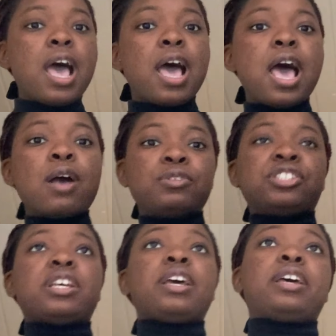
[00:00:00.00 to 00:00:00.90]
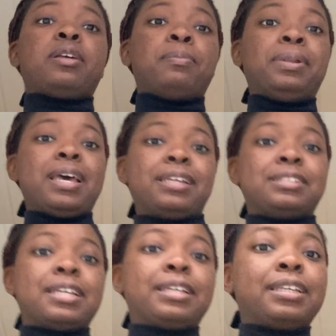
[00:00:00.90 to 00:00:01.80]
I wish I had a black
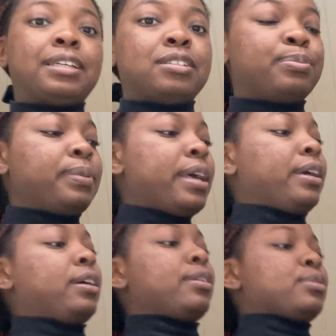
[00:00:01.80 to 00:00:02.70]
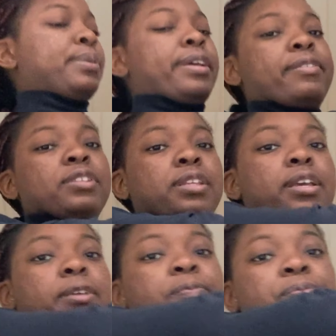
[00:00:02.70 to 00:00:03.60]
jacket. Black goes with everything.